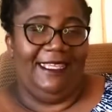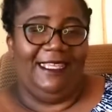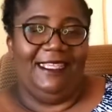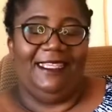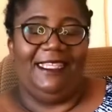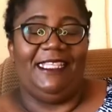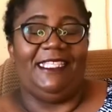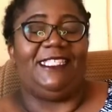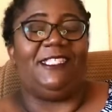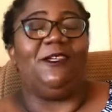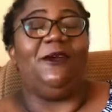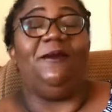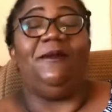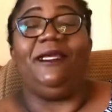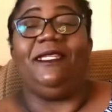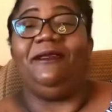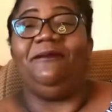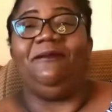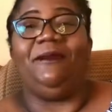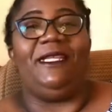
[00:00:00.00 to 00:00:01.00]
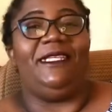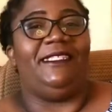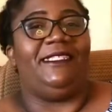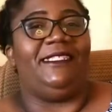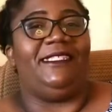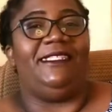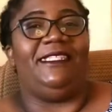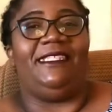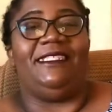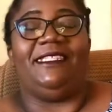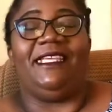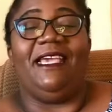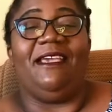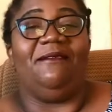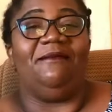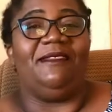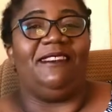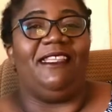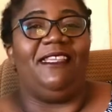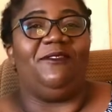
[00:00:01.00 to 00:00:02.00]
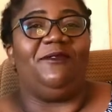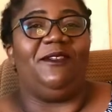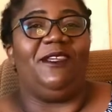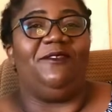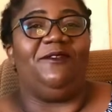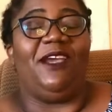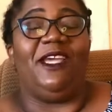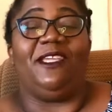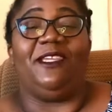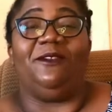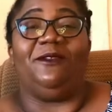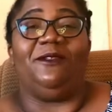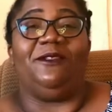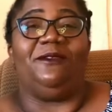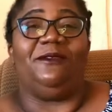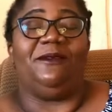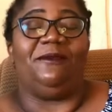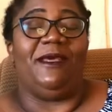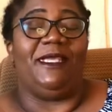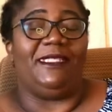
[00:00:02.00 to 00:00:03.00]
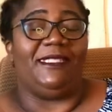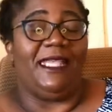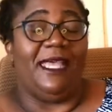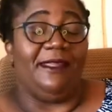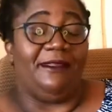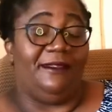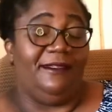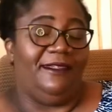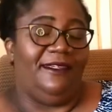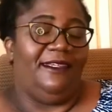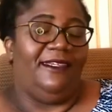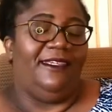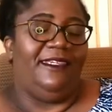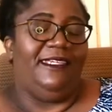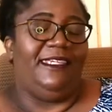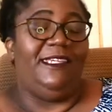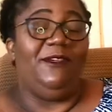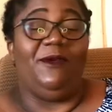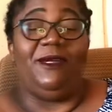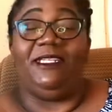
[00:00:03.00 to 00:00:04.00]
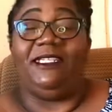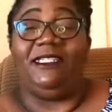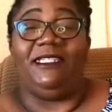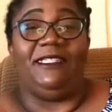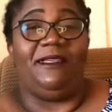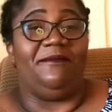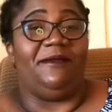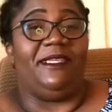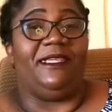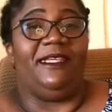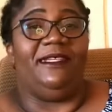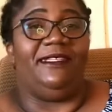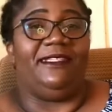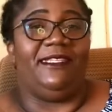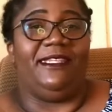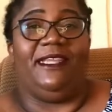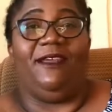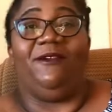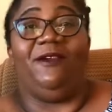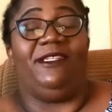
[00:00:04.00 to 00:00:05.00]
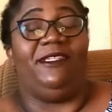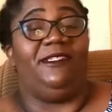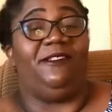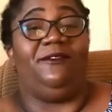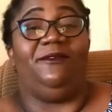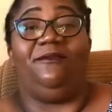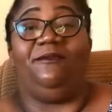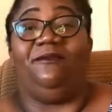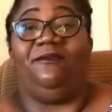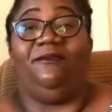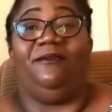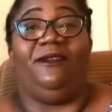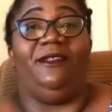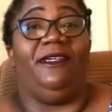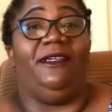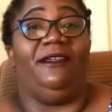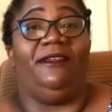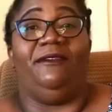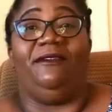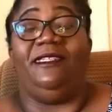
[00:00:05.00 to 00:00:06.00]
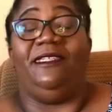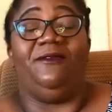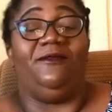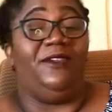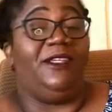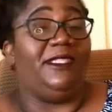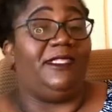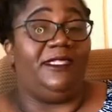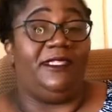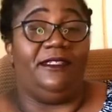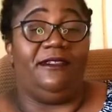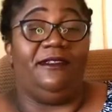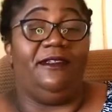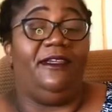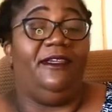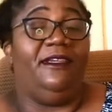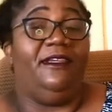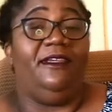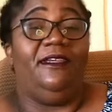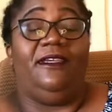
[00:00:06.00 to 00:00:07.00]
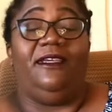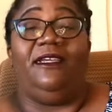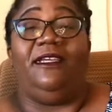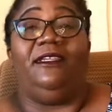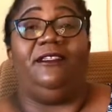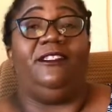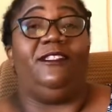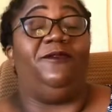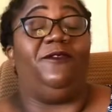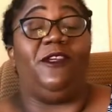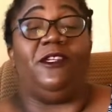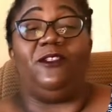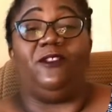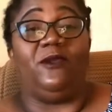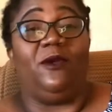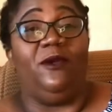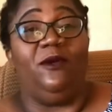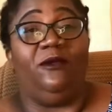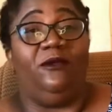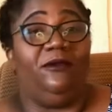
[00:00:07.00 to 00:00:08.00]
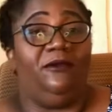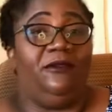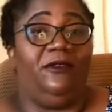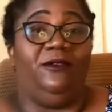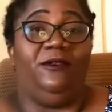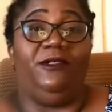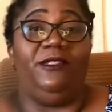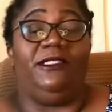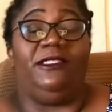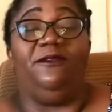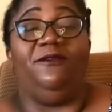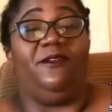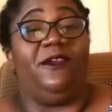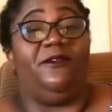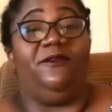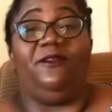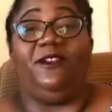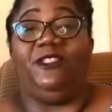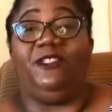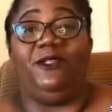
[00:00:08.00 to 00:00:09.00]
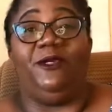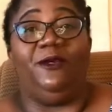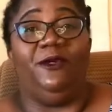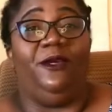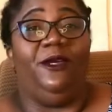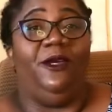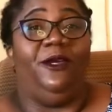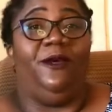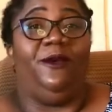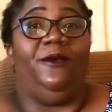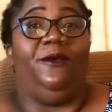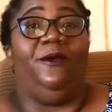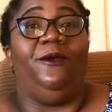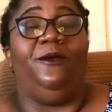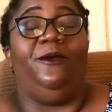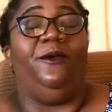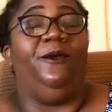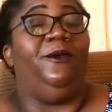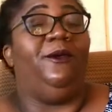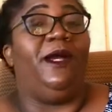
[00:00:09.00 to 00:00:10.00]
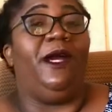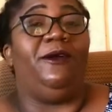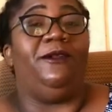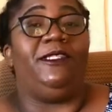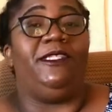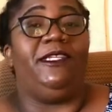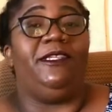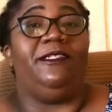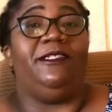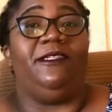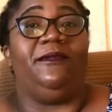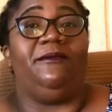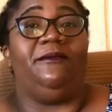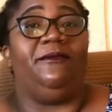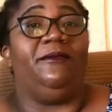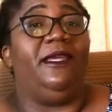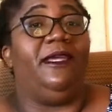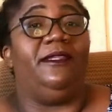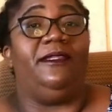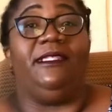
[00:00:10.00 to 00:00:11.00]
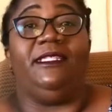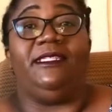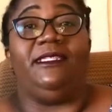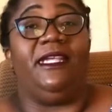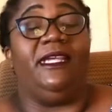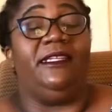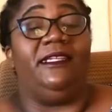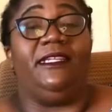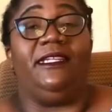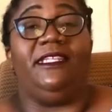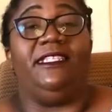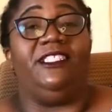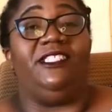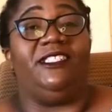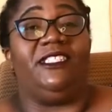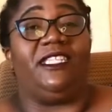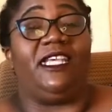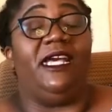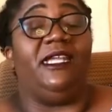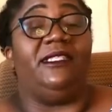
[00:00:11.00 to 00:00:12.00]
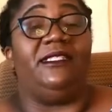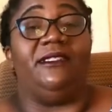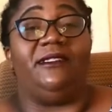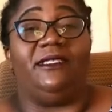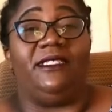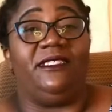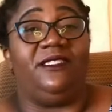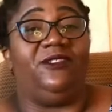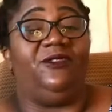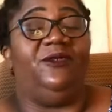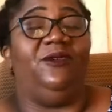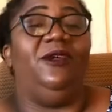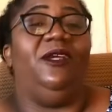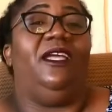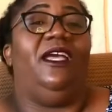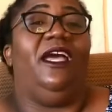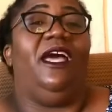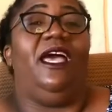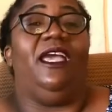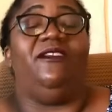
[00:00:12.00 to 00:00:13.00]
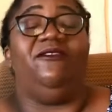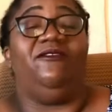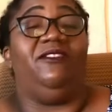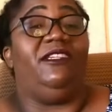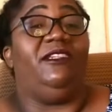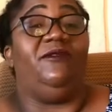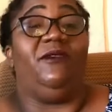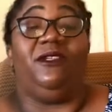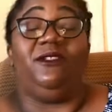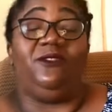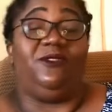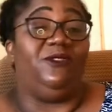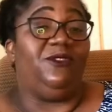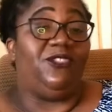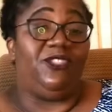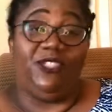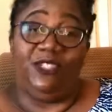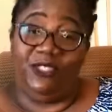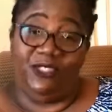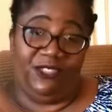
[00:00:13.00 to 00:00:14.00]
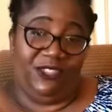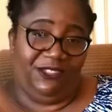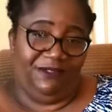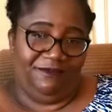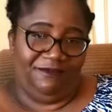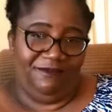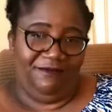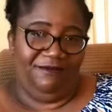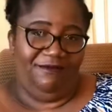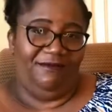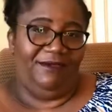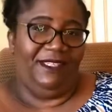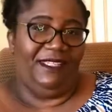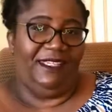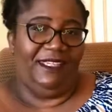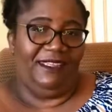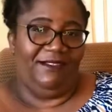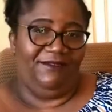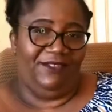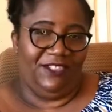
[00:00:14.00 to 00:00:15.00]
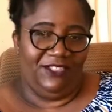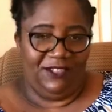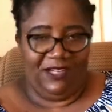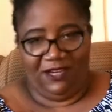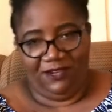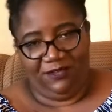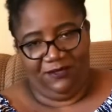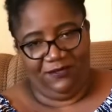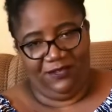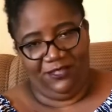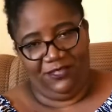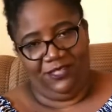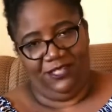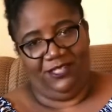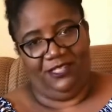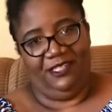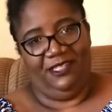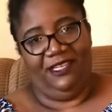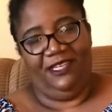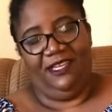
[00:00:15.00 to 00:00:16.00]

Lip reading: There's so many places and times that we have argued with my son. He wanted something else and I wanted to invest in a different song or a different video. Or I would say to him, this Sunday, let's just cancel this show. I really want to do church, being a visionary of a church.